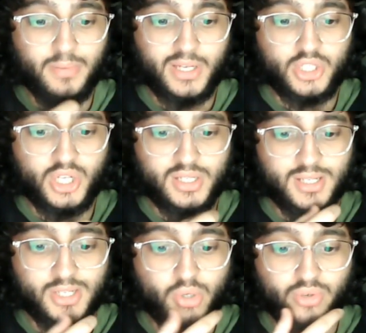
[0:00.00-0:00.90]
big
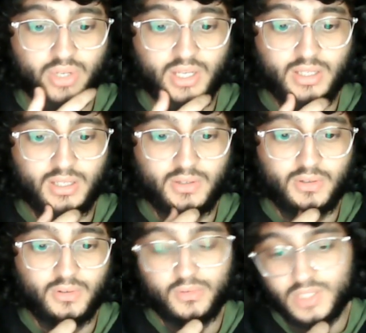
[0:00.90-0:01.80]
chances created
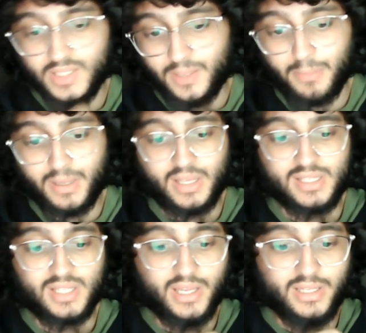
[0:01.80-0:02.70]
to
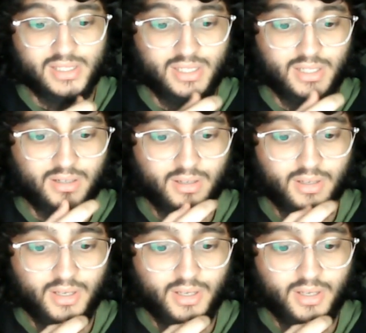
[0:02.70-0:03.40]
Dembele's 19.